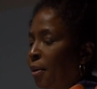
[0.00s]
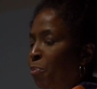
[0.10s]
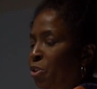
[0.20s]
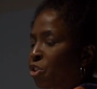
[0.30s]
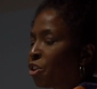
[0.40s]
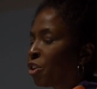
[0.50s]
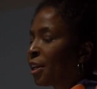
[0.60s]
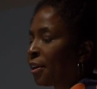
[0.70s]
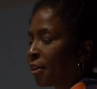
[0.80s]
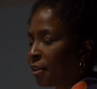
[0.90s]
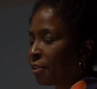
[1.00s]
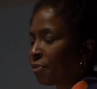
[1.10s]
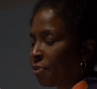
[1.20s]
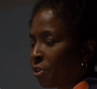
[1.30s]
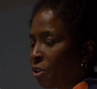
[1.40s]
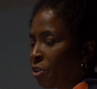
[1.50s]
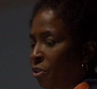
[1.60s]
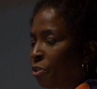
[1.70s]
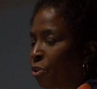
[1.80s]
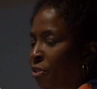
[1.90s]
and particularly kind of
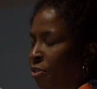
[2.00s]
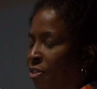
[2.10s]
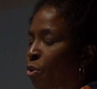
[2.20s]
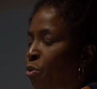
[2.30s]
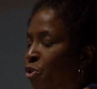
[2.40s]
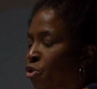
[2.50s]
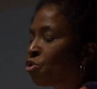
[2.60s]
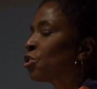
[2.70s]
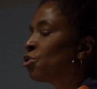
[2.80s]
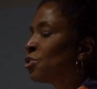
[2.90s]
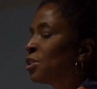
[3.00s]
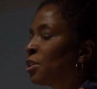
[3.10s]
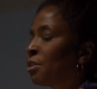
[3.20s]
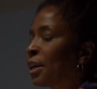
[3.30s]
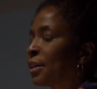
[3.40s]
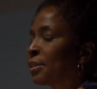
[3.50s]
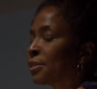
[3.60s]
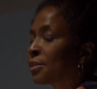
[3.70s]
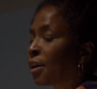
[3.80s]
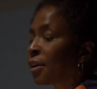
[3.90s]
those structures in the United
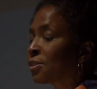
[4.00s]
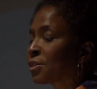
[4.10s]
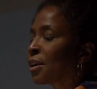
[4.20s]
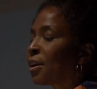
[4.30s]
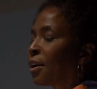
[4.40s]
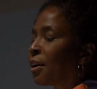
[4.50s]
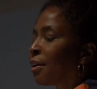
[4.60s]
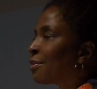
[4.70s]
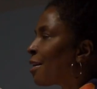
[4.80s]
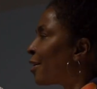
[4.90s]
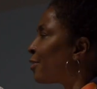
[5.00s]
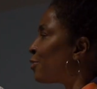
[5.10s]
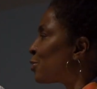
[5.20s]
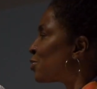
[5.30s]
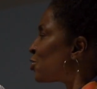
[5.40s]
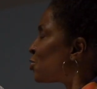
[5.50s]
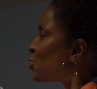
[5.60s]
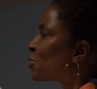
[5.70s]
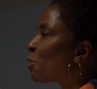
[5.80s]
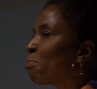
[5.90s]
States, a lot of those
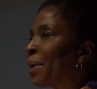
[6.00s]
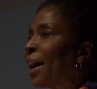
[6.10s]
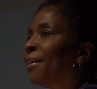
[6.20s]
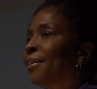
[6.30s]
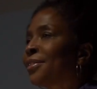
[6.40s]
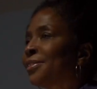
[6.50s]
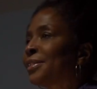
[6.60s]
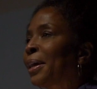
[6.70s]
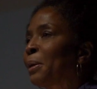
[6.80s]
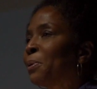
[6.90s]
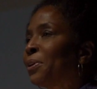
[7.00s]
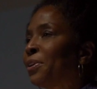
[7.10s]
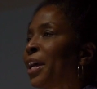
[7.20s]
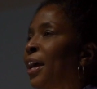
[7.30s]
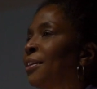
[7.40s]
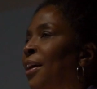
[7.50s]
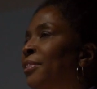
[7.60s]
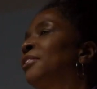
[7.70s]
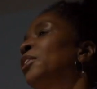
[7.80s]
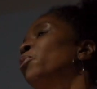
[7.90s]
issues are back on the table. And
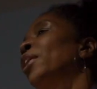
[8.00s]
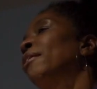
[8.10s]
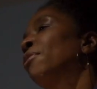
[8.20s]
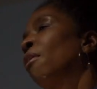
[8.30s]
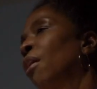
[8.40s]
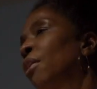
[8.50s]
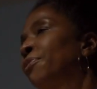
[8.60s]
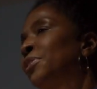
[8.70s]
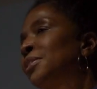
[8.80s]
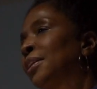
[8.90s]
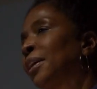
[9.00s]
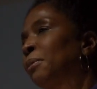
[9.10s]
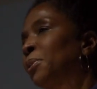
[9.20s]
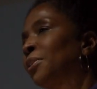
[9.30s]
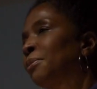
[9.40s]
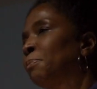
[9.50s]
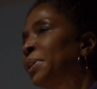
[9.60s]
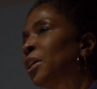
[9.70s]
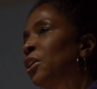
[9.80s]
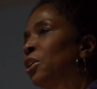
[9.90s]
not that they were ever off the table,
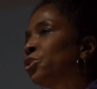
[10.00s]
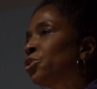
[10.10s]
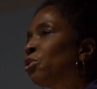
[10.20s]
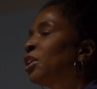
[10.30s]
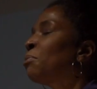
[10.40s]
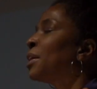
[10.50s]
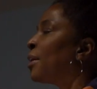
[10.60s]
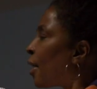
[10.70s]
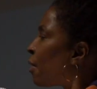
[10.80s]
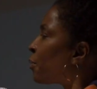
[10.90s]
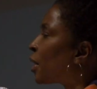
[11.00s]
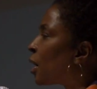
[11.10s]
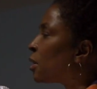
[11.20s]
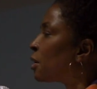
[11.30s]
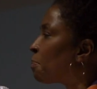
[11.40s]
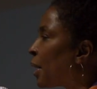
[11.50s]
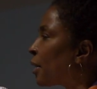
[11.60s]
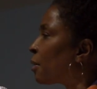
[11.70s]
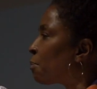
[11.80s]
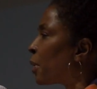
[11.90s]
but certainly when I look
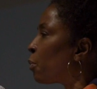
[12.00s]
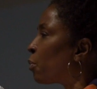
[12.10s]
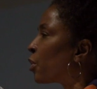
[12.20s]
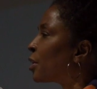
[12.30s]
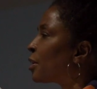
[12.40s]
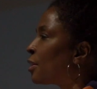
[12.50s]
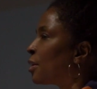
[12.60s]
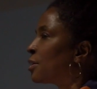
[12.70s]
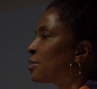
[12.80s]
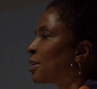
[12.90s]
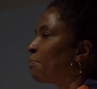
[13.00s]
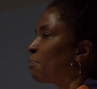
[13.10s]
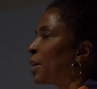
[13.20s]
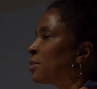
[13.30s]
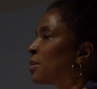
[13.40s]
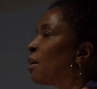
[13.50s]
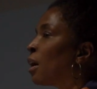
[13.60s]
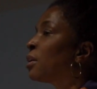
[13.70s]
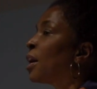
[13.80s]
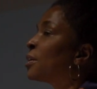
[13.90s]
back at my work and the things that meant
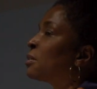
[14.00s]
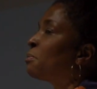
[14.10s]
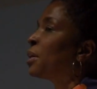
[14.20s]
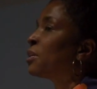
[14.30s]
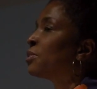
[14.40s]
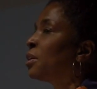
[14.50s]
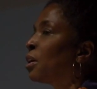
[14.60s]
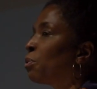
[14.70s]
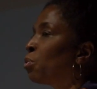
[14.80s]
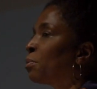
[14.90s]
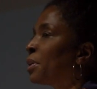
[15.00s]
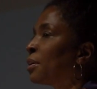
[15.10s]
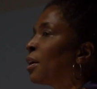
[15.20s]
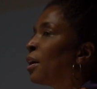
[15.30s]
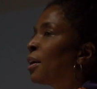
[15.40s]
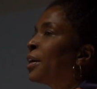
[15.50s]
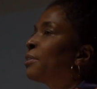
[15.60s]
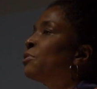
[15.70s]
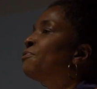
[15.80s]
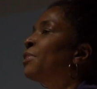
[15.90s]
a lot to me as a young woman,
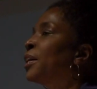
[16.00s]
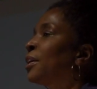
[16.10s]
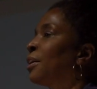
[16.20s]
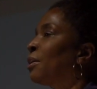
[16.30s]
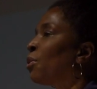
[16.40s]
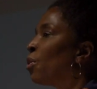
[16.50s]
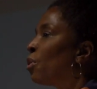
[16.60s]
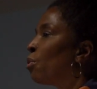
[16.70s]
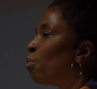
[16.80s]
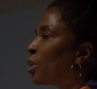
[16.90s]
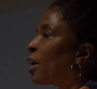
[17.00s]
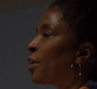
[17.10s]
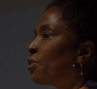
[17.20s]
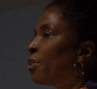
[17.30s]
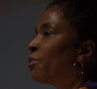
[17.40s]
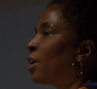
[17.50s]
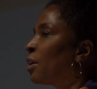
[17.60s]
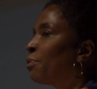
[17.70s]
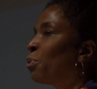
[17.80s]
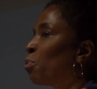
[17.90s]
kind of defining what I thought
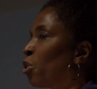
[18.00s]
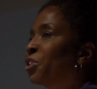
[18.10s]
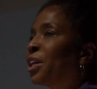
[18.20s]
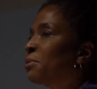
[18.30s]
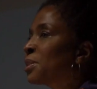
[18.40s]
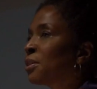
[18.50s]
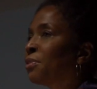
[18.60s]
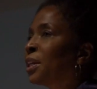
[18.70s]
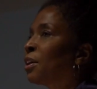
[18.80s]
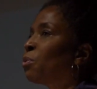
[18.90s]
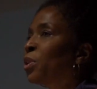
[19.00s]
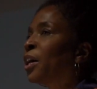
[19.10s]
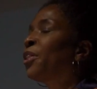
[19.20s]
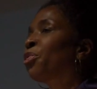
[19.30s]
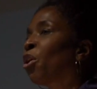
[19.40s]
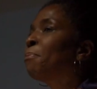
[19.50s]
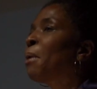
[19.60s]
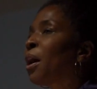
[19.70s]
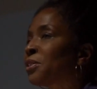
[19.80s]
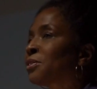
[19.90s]
of the world that I was living in and what I thought
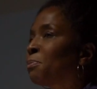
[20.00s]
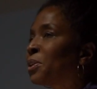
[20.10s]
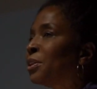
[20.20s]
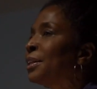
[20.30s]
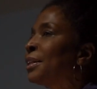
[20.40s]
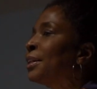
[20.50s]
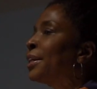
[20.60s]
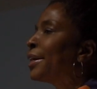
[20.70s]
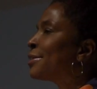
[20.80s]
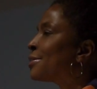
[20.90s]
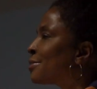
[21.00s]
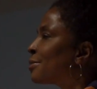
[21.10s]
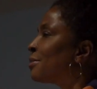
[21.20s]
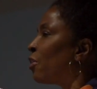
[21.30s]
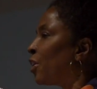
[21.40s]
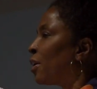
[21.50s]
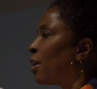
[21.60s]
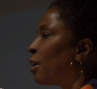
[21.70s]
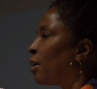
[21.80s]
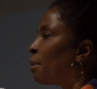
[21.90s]
possible, is still
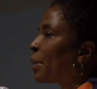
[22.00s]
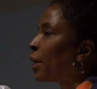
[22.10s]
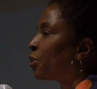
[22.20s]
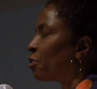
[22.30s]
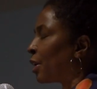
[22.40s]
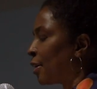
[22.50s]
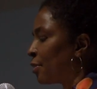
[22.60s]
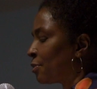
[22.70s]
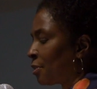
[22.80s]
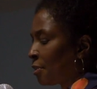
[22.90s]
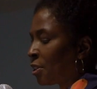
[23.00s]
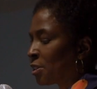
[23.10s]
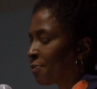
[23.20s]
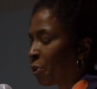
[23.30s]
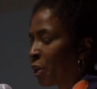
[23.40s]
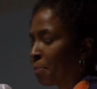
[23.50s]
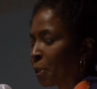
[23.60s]
a battleground this very